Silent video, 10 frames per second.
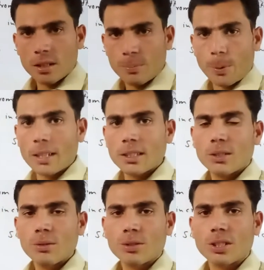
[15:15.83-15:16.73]

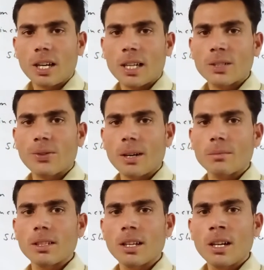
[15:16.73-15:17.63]
positive charge
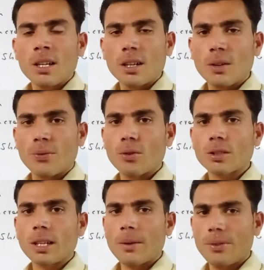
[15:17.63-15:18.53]
from the
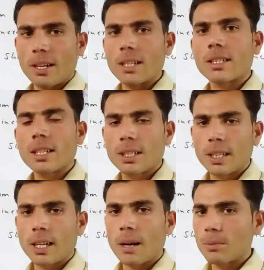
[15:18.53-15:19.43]
force of
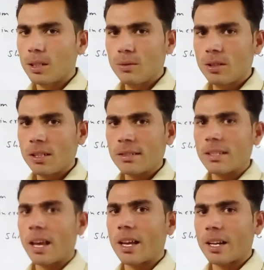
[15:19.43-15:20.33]
attraction of the
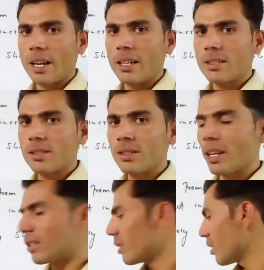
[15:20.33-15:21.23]
nucleus, and hence
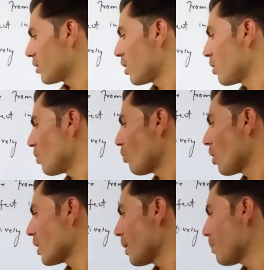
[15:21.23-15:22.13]
as a result
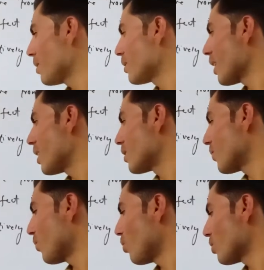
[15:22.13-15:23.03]
what happens,
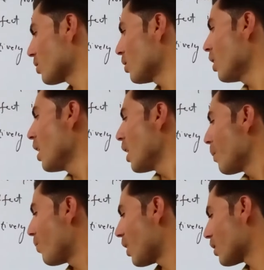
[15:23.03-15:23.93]
its force
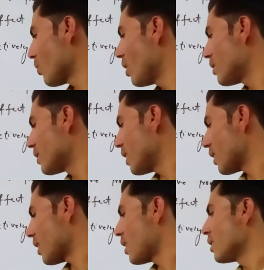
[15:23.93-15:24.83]
for the valence
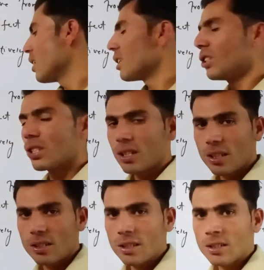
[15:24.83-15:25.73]
electron
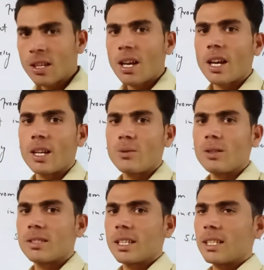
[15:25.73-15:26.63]
decreases, and
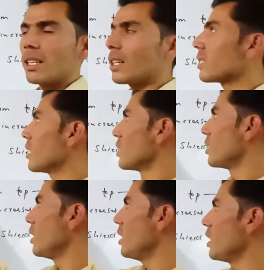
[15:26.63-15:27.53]
we say that the
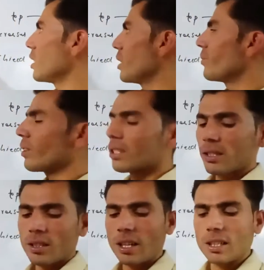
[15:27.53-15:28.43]
shielding effect
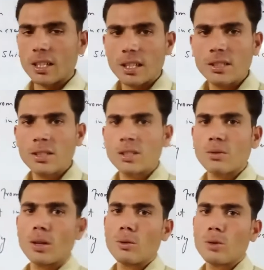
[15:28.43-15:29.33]

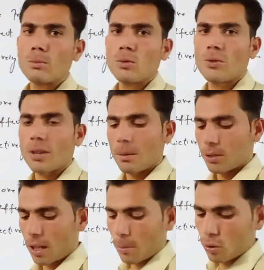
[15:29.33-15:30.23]
increases when we move from
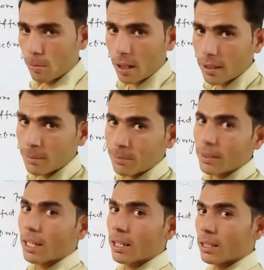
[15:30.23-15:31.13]
top to bottom
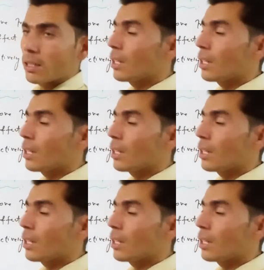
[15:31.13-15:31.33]
in